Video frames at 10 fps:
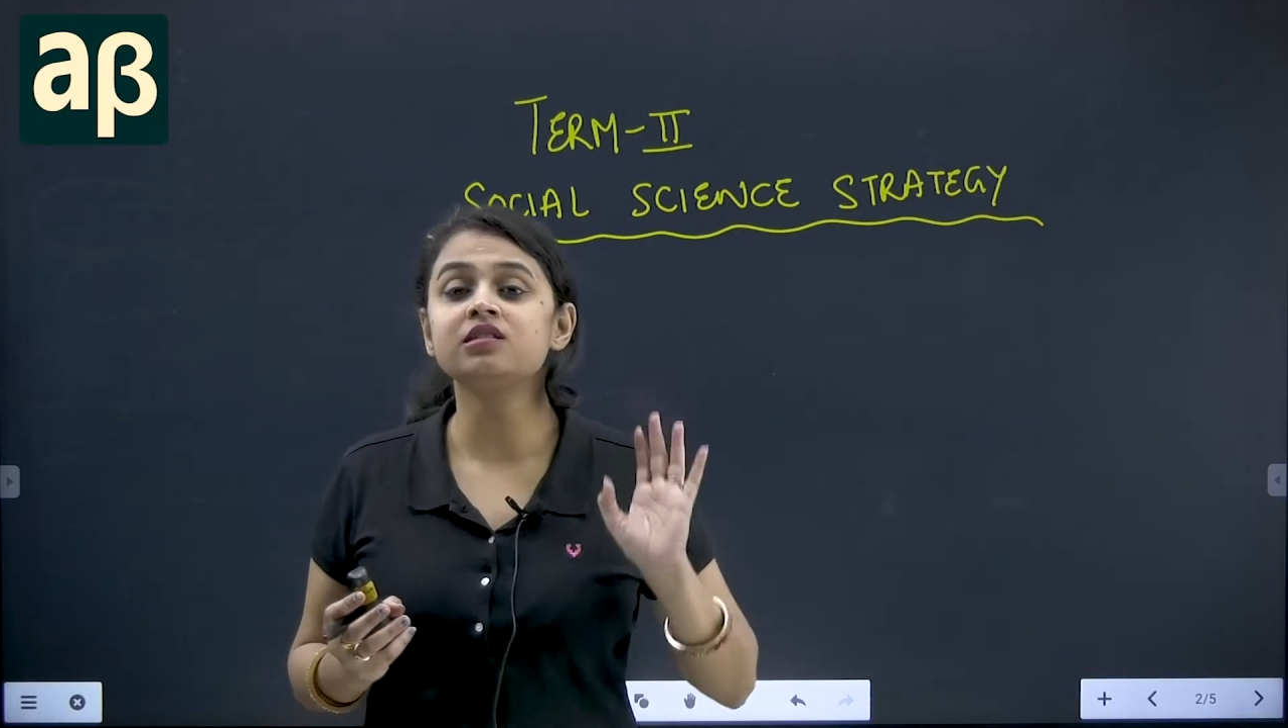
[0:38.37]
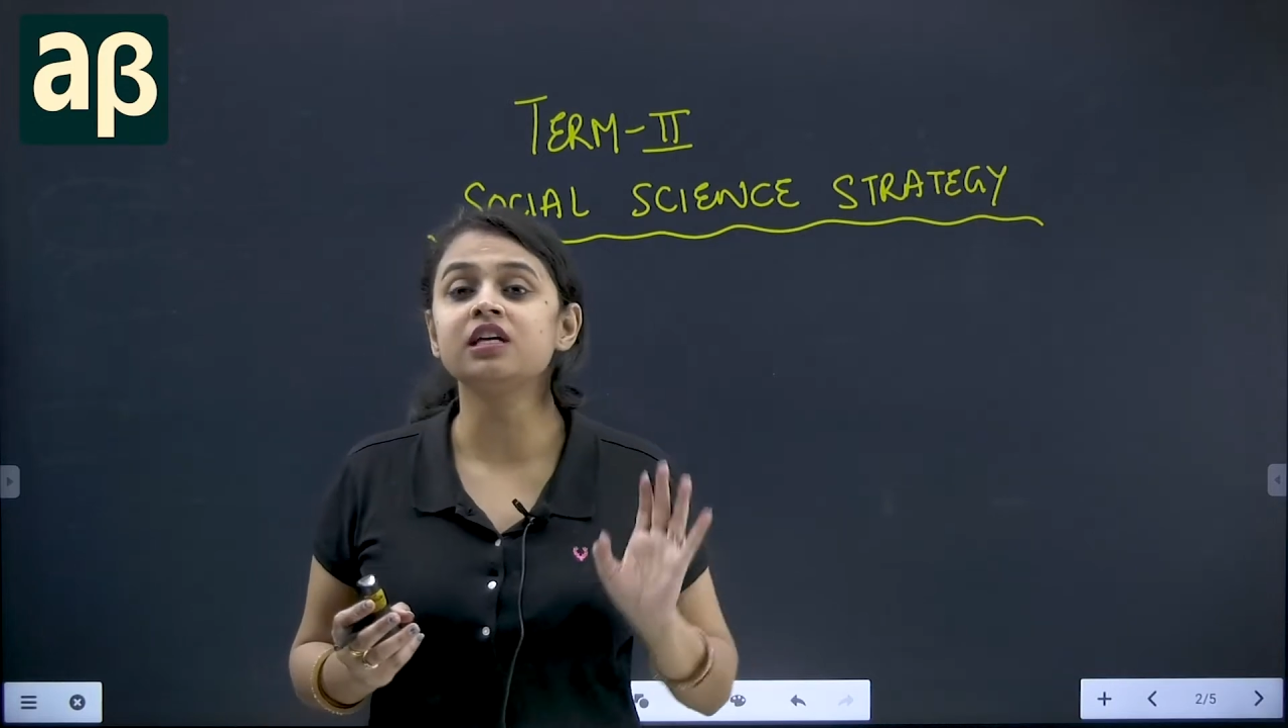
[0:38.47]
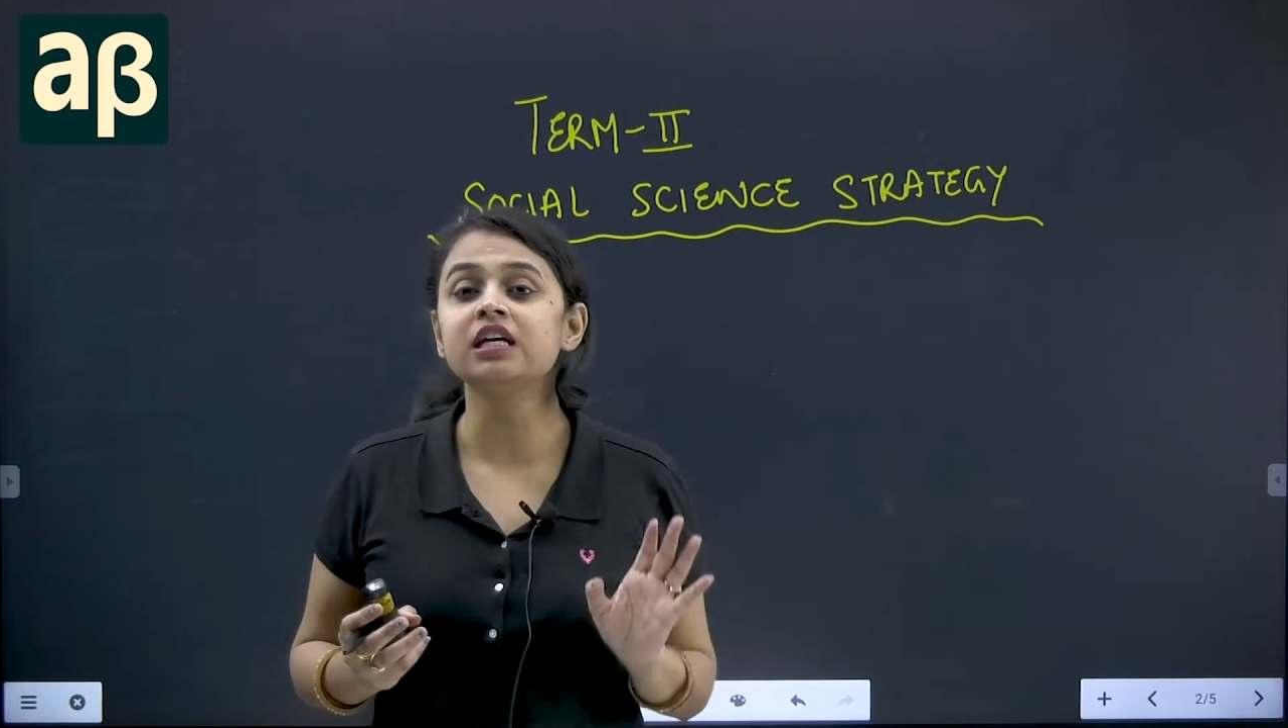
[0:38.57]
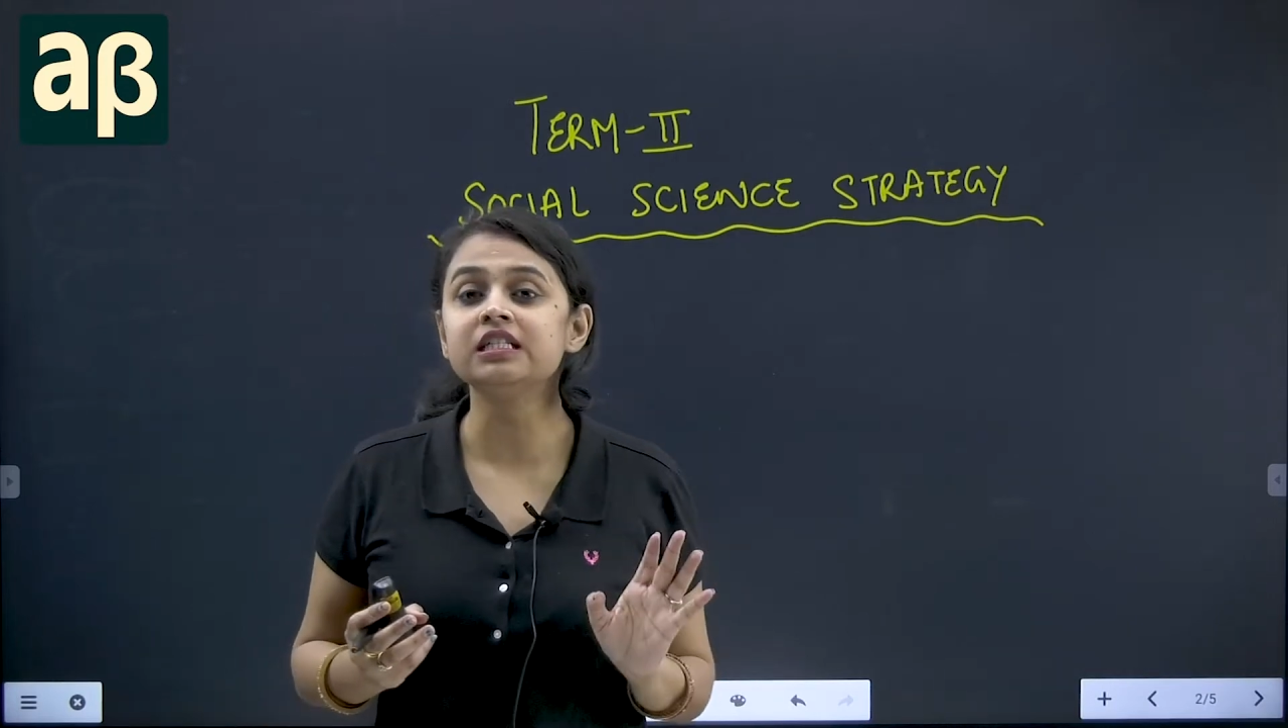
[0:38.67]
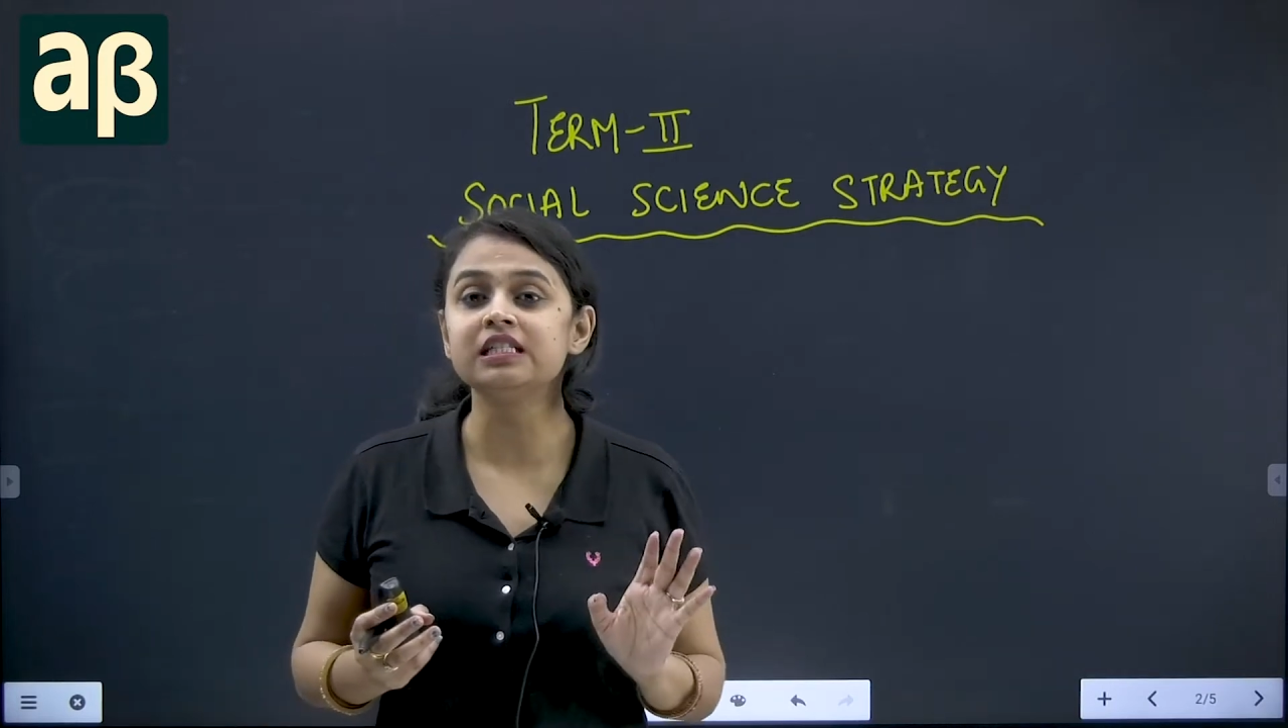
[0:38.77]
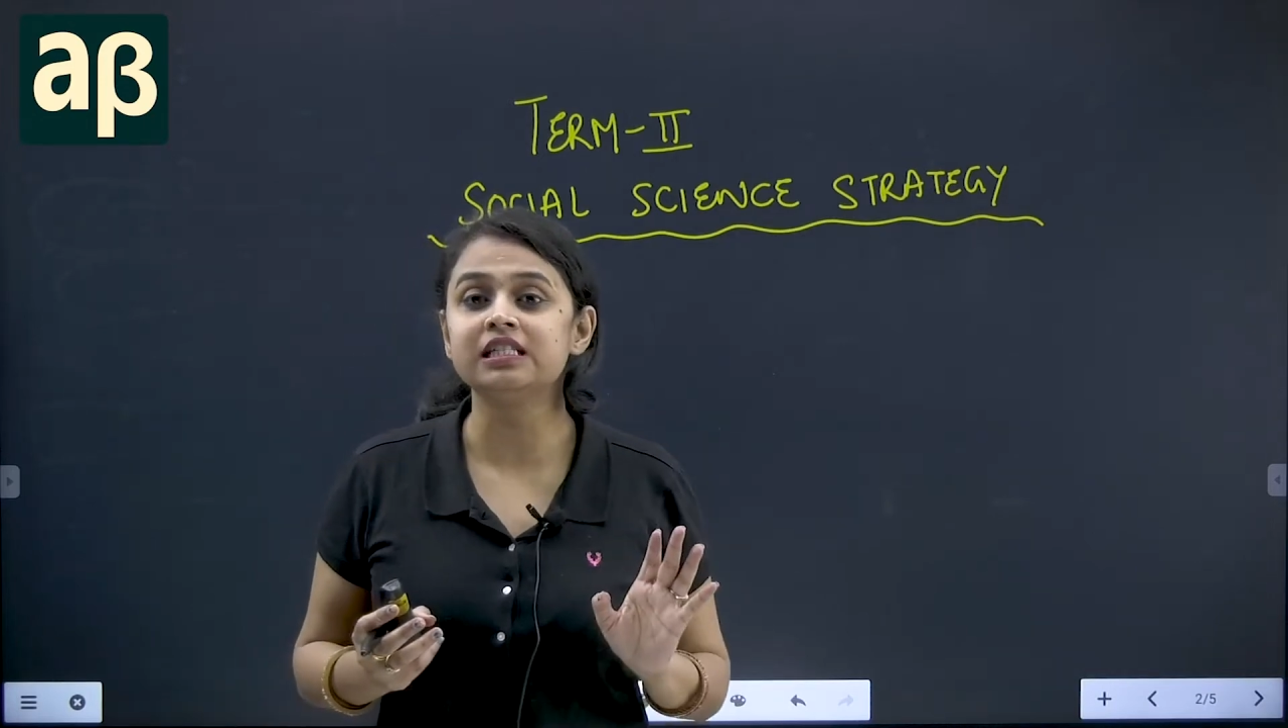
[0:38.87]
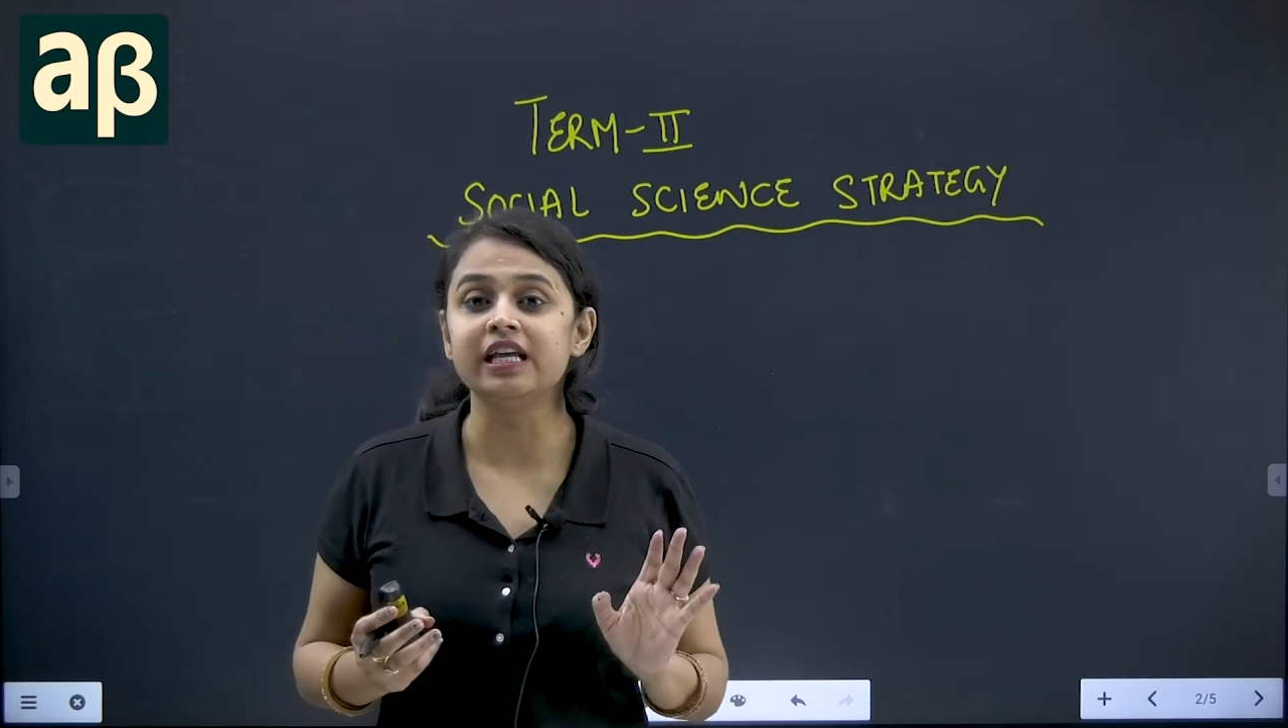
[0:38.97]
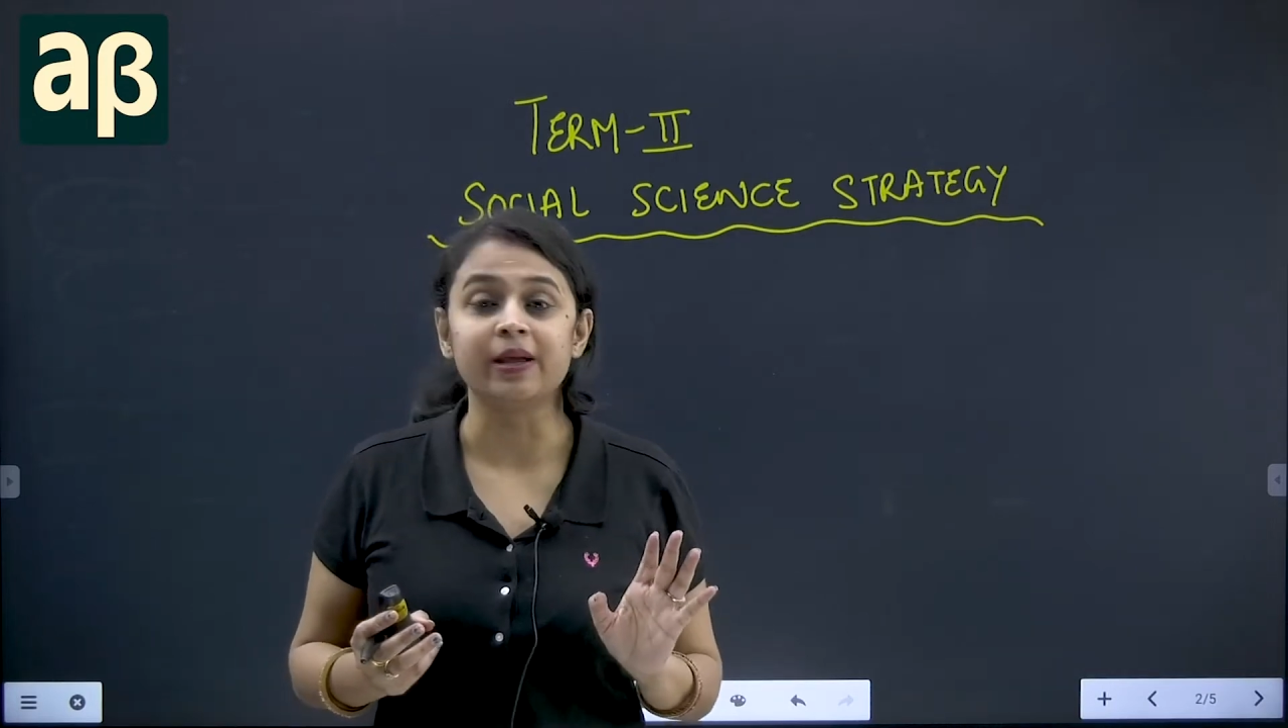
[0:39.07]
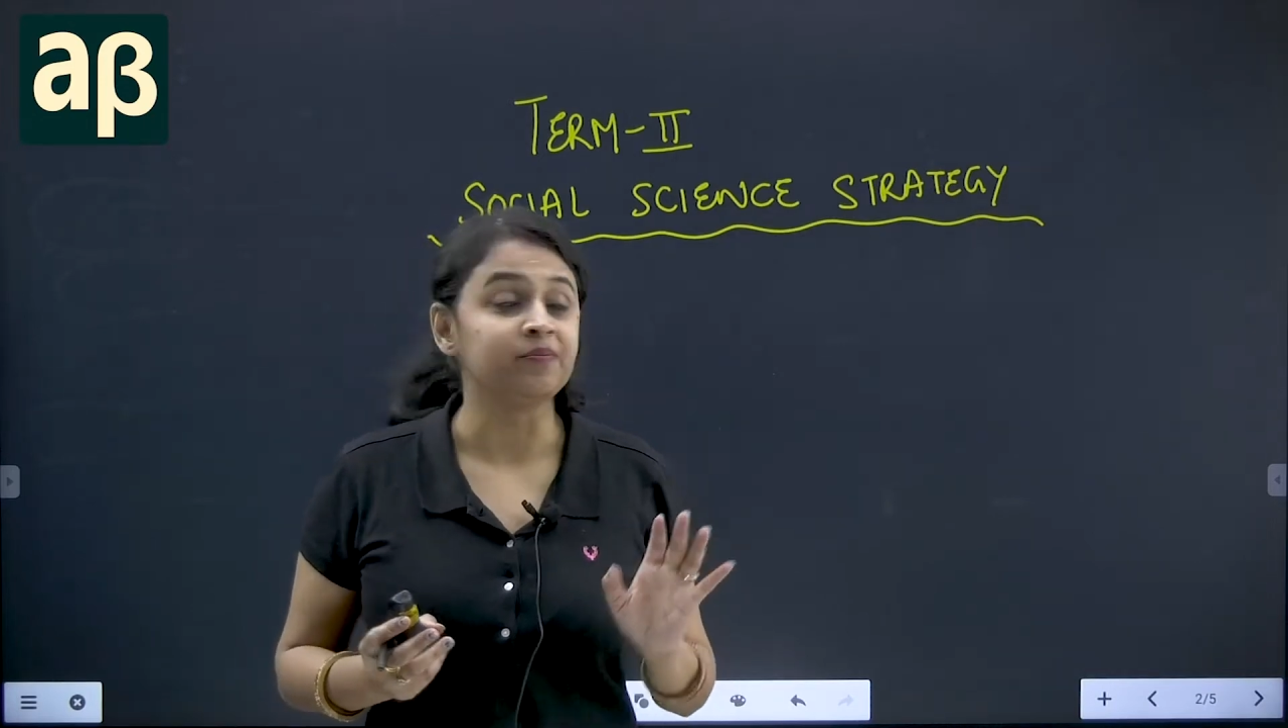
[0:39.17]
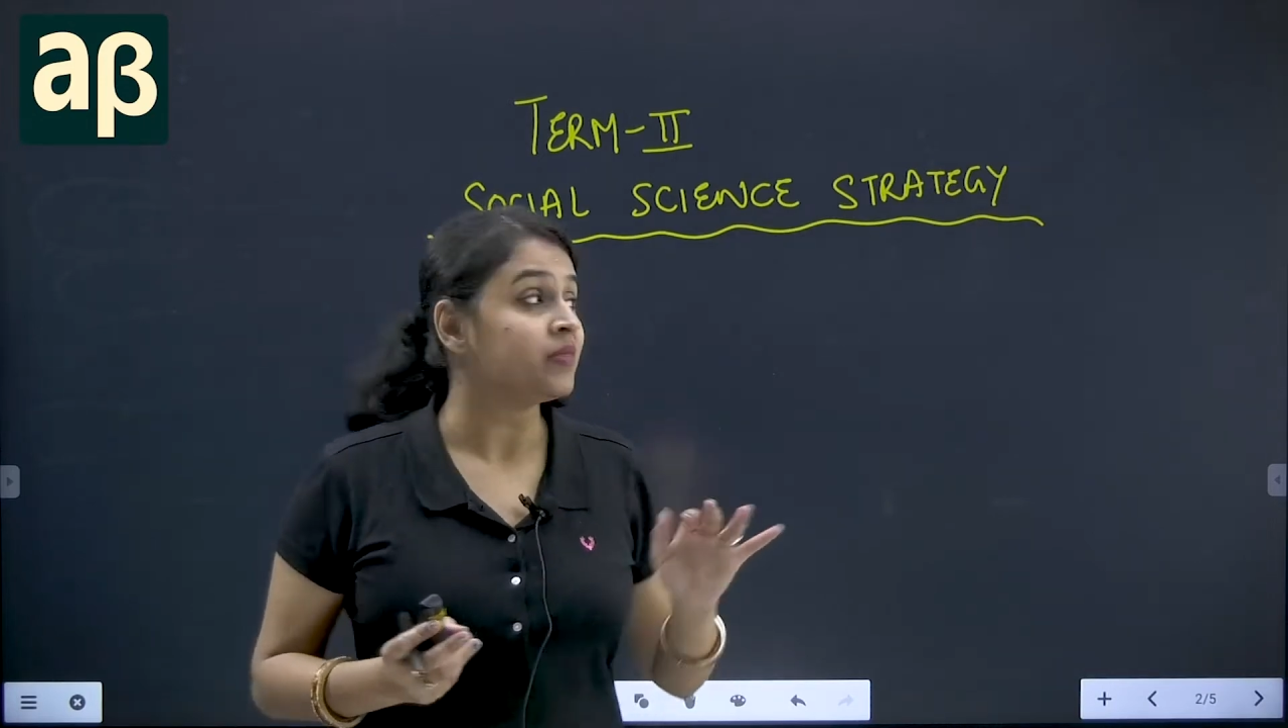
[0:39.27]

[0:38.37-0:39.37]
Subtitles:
single day.